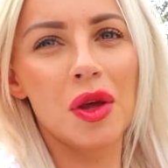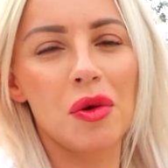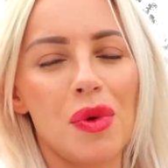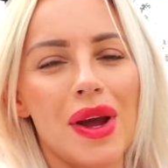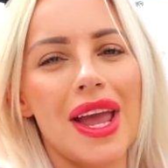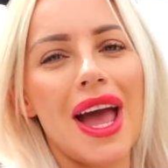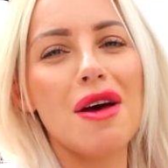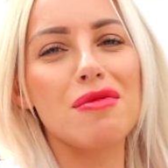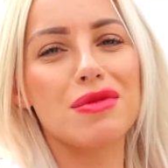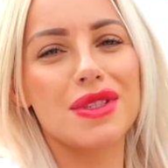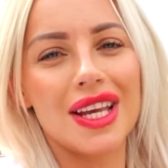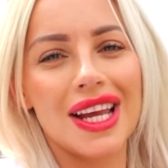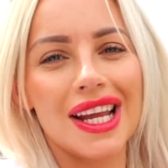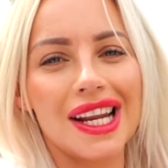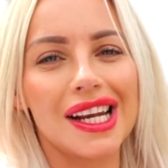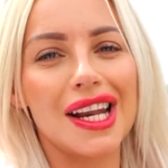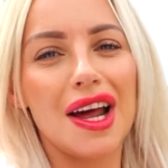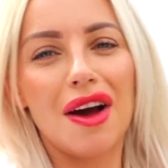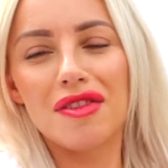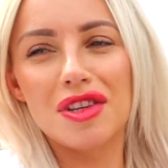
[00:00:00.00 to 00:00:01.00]
We
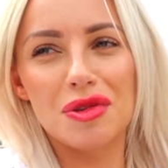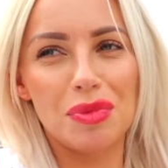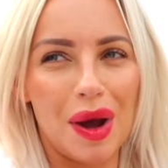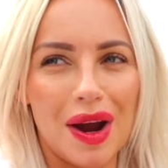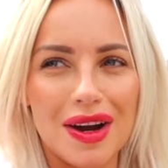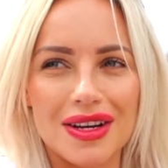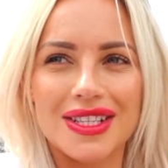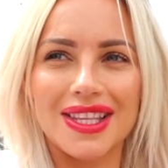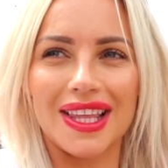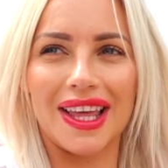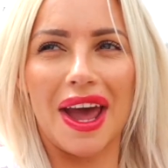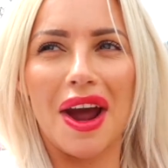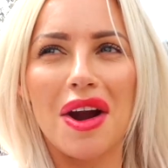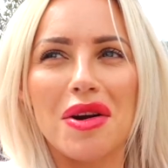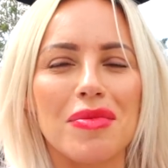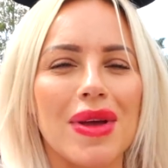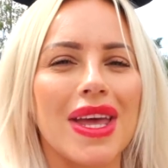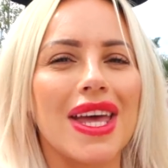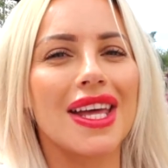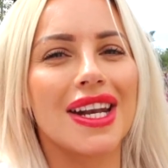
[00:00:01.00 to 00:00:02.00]
absolutely loved Pirates of the
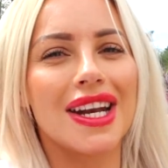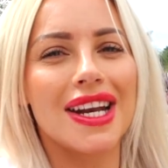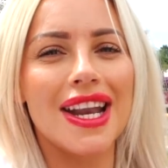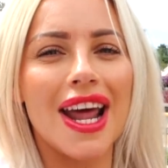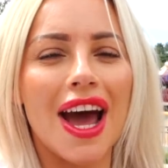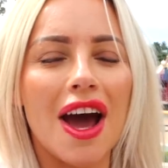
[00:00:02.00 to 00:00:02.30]
Caribbean.